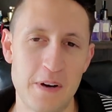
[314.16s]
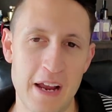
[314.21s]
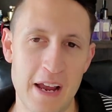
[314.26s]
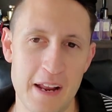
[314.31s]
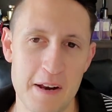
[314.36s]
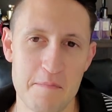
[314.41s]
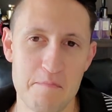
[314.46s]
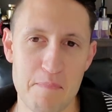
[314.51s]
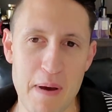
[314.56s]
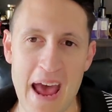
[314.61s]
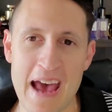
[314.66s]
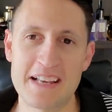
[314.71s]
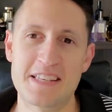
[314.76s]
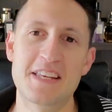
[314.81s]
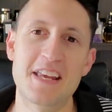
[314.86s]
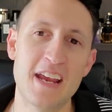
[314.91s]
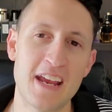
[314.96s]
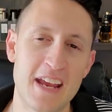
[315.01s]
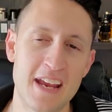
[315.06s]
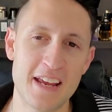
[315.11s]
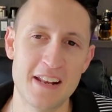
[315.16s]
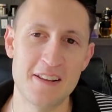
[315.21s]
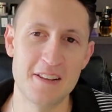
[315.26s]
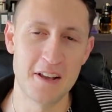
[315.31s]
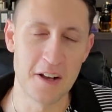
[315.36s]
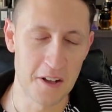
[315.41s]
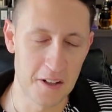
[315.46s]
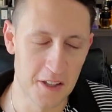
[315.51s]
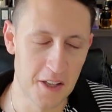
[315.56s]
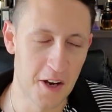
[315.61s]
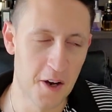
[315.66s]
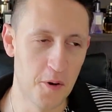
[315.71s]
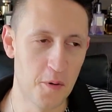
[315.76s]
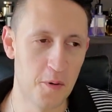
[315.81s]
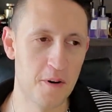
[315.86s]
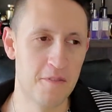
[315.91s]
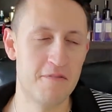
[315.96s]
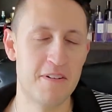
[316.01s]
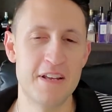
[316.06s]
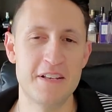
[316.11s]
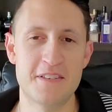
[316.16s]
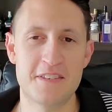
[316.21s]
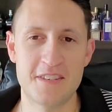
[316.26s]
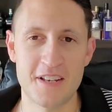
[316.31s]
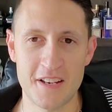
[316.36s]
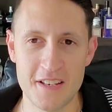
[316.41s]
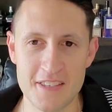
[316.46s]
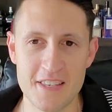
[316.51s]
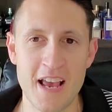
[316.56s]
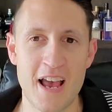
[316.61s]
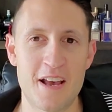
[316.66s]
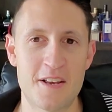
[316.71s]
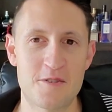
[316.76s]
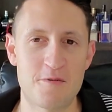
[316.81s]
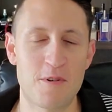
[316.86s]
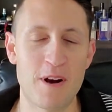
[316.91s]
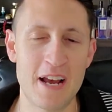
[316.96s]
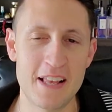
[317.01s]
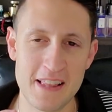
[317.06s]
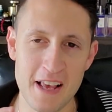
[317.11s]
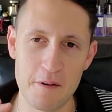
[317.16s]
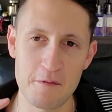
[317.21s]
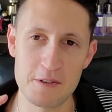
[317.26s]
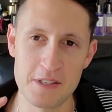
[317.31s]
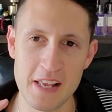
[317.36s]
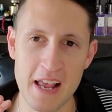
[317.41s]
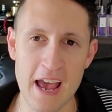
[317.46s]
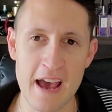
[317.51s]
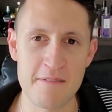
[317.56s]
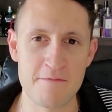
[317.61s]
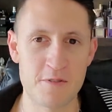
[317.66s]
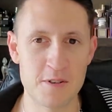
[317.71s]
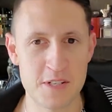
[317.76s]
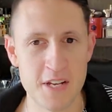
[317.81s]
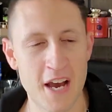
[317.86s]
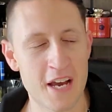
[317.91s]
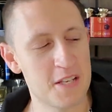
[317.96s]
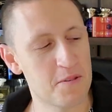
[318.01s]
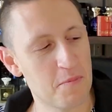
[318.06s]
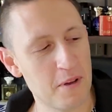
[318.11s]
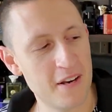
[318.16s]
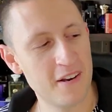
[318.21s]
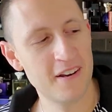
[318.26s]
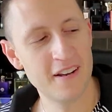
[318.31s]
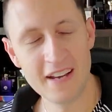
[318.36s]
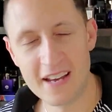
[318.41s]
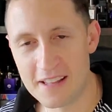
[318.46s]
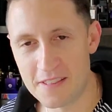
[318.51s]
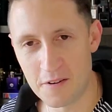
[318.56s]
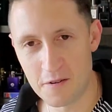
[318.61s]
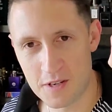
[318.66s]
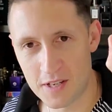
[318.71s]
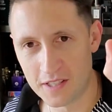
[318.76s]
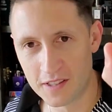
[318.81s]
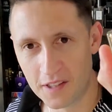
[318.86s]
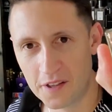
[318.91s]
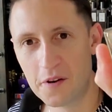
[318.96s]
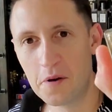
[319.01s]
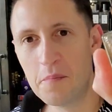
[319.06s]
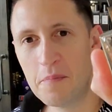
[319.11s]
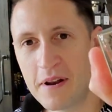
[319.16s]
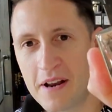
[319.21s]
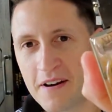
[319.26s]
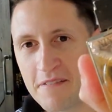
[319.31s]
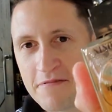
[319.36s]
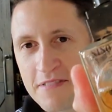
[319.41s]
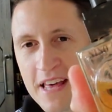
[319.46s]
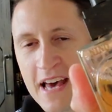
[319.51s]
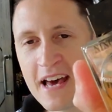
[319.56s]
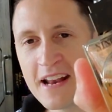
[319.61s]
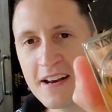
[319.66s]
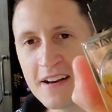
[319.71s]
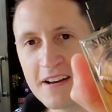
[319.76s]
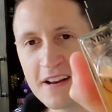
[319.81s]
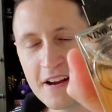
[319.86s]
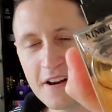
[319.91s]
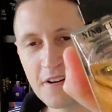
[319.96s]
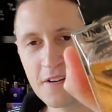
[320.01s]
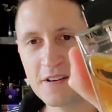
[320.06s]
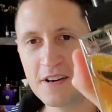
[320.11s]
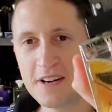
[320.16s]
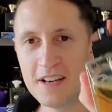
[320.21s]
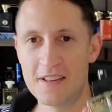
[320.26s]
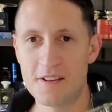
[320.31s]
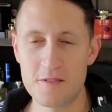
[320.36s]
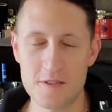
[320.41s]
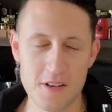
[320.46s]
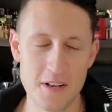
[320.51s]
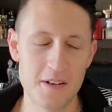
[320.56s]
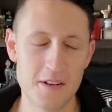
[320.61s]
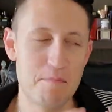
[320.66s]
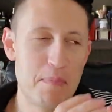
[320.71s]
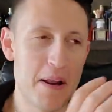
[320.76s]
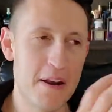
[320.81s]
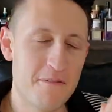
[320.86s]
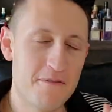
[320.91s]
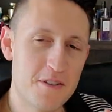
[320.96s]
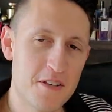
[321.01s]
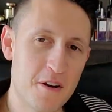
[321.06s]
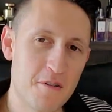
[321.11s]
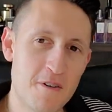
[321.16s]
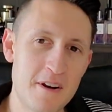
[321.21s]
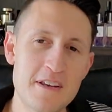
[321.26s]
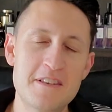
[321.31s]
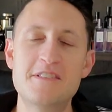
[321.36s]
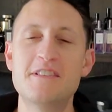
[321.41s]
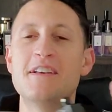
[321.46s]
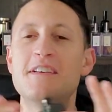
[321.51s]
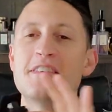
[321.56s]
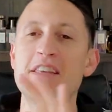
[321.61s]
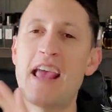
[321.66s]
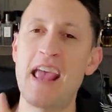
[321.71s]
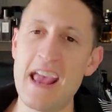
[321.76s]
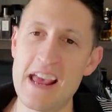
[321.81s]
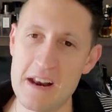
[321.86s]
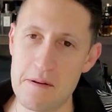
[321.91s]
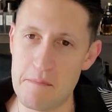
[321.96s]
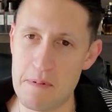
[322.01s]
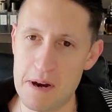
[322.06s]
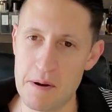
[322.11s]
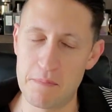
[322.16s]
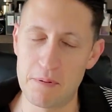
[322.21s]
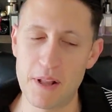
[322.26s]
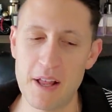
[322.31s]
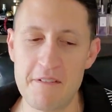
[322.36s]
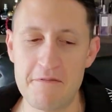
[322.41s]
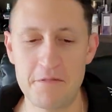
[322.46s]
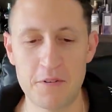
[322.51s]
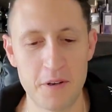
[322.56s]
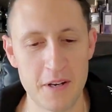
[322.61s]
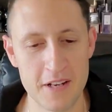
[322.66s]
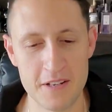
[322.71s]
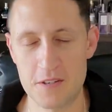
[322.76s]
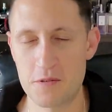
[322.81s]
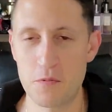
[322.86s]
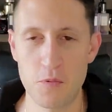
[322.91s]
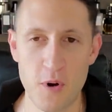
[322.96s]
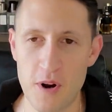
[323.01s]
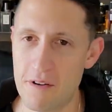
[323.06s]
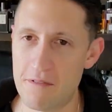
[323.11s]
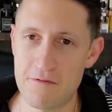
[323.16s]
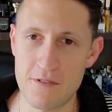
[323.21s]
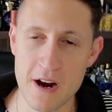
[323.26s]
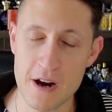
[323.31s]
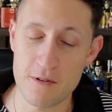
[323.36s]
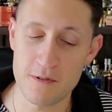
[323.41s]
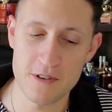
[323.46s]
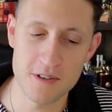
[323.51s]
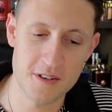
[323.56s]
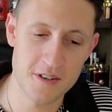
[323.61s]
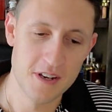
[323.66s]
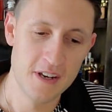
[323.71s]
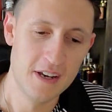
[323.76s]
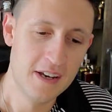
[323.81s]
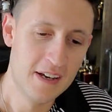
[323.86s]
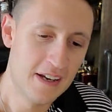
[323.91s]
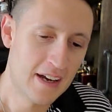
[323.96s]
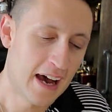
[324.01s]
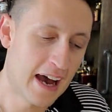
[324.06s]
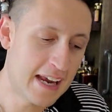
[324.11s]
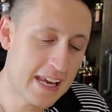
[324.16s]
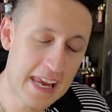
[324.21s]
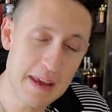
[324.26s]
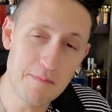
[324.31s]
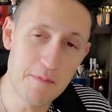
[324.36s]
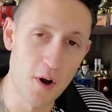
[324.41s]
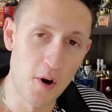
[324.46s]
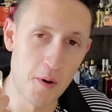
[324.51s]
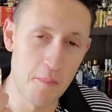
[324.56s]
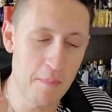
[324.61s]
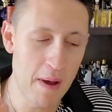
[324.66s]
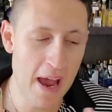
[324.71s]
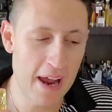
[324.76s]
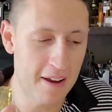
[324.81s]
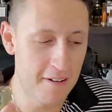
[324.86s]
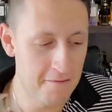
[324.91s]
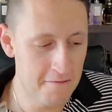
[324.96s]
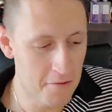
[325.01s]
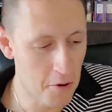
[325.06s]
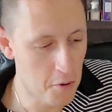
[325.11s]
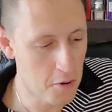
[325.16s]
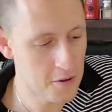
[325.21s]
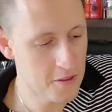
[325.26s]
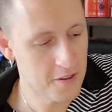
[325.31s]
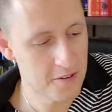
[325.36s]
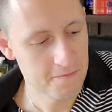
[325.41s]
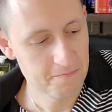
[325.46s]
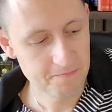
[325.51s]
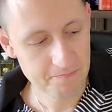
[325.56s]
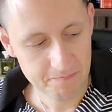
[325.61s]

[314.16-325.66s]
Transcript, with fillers: and basking in the glow of his success, right? That was the advertisement. And there's a little bit of that in here. There's a bit of seriousness and a bit of playfulness. What a fragrance. I keep going back and forth